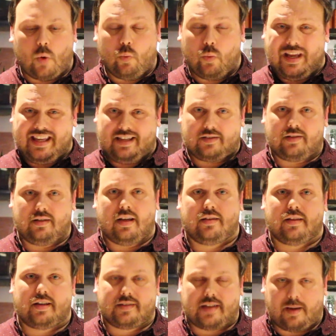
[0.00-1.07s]
wheat,
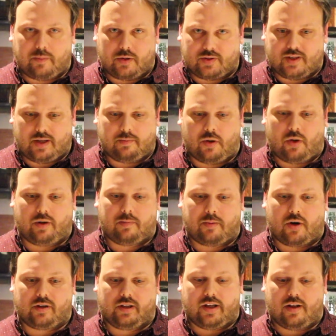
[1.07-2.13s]
and then 10% malted
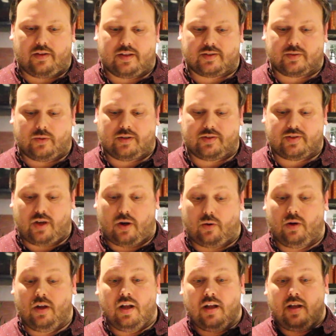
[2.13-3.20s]
barley on this one.
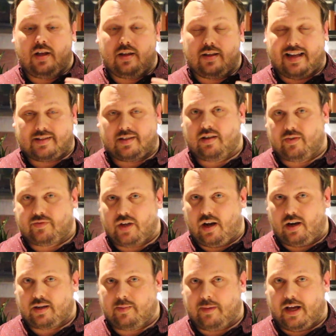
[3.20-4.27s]
So that's enough
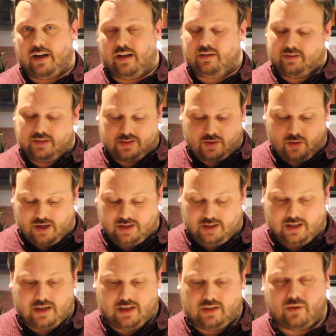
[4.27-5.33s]
talking about it. Let's go ahead and
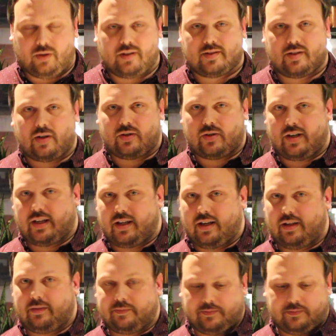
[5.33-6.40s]
get into it and start drinking it.